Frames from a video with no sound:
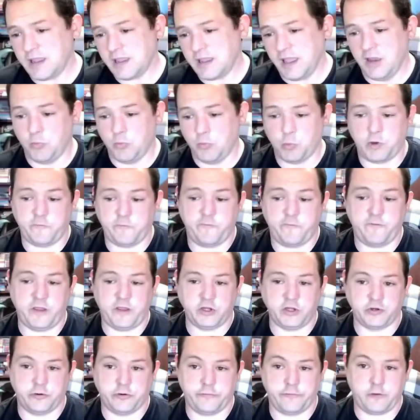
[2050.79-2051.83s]
and what
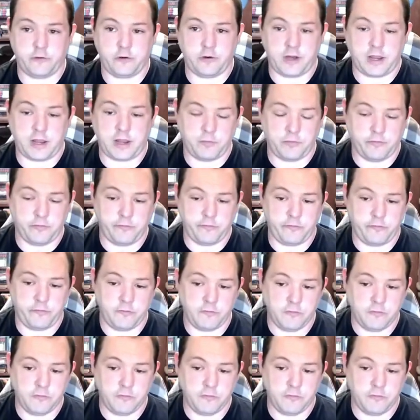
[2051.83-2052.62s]
features are enabled.